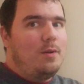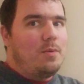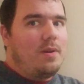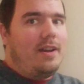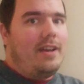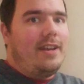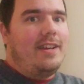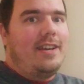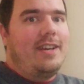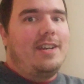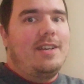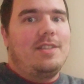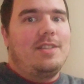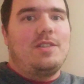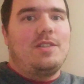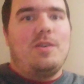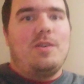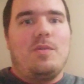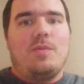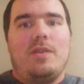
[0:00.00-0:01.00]
Okay,
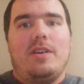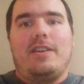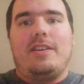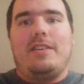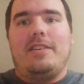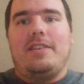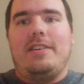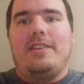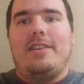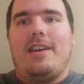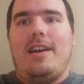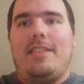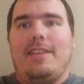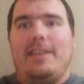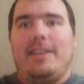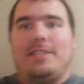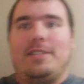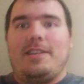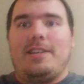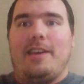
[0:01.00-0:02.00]
so uh, I
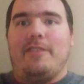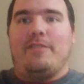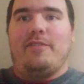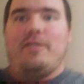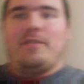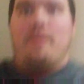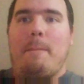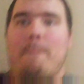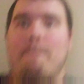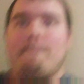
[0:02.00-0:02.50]
think it's safe.